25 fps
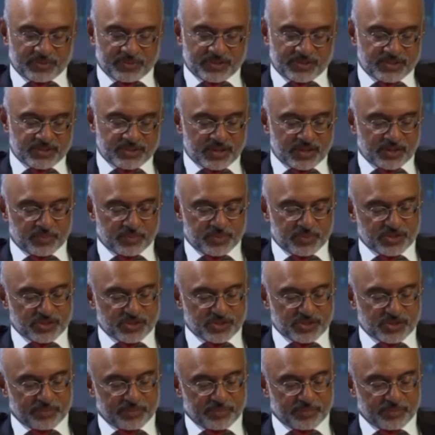of things here,
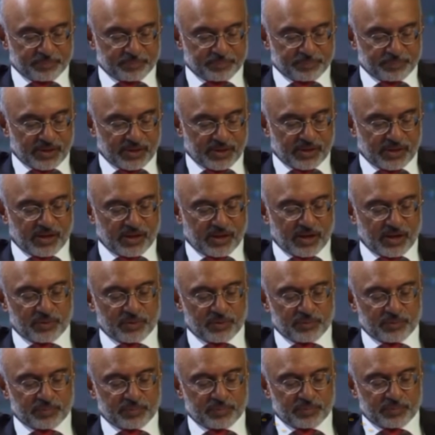which are
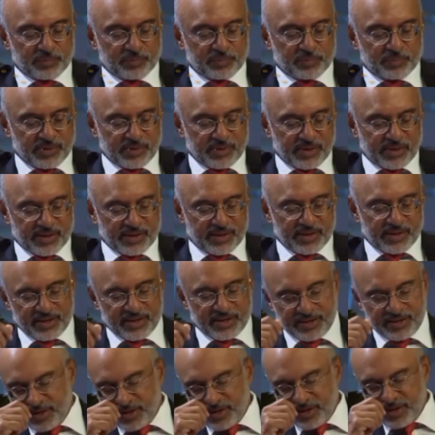around an
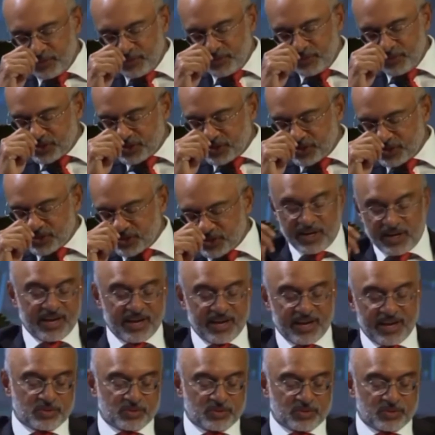area which still
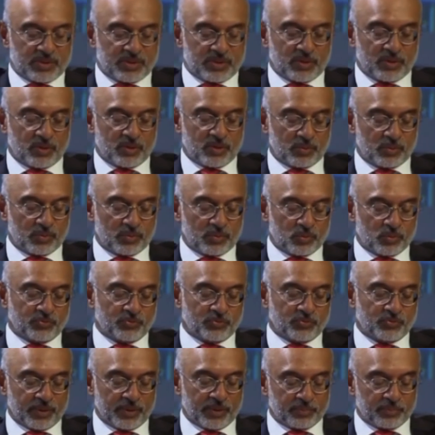has
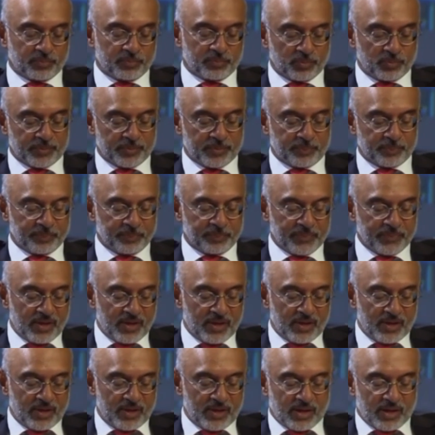room for improvement,
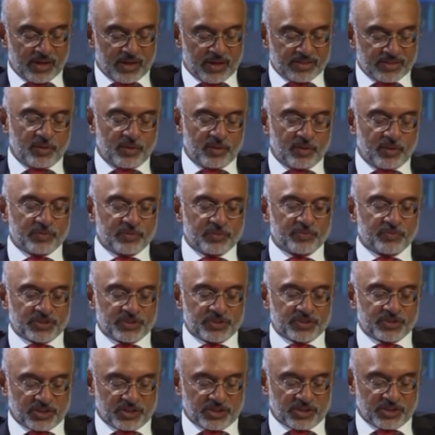is the area of
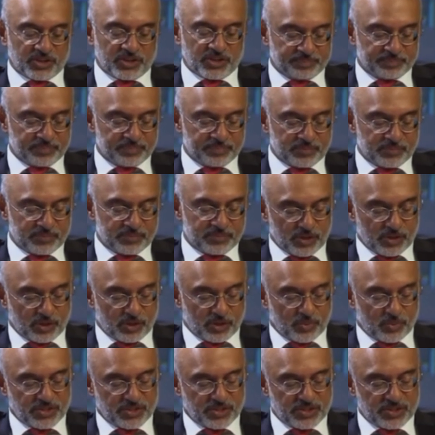infrastructure. So
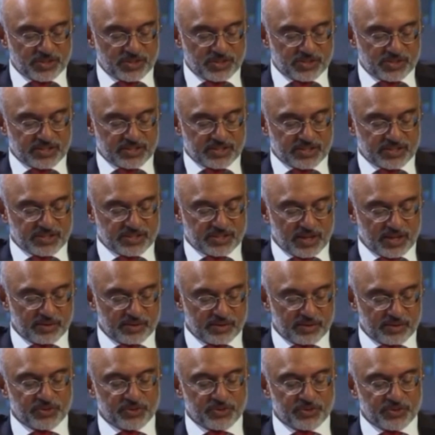the question says
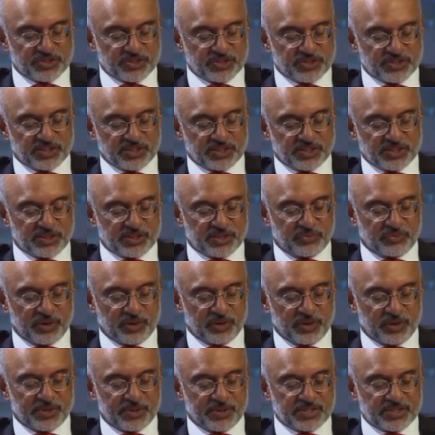infrastructure in the
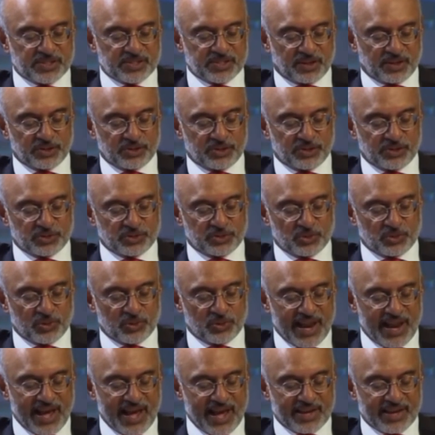Philippines continues
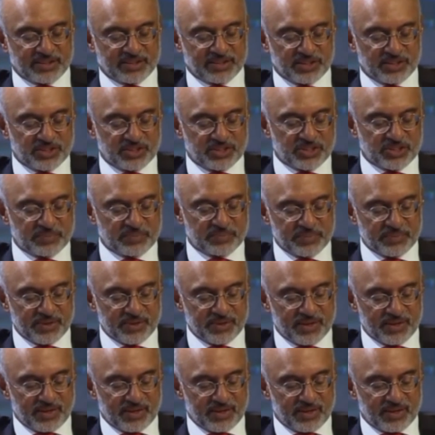to lag the region.
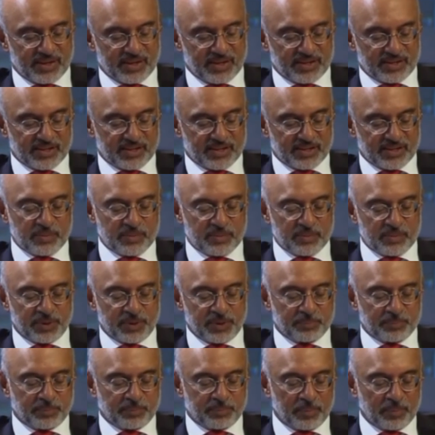An
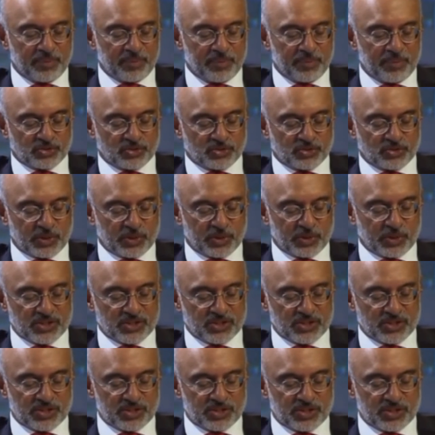example, public
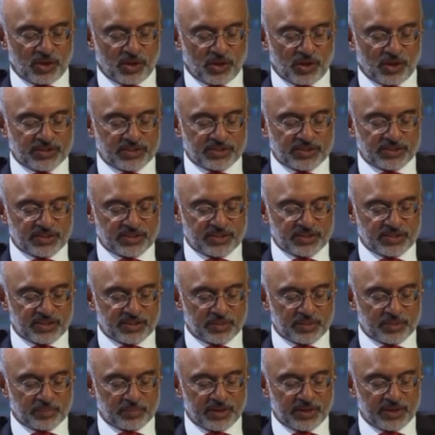transportation is
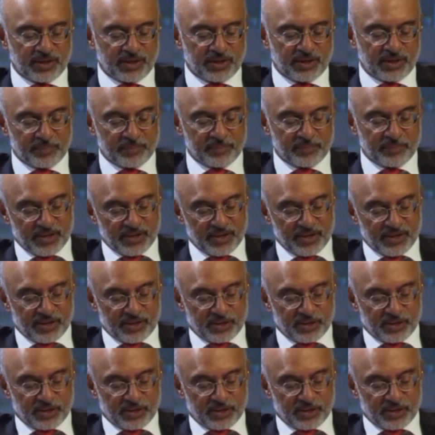non-existent in Manila.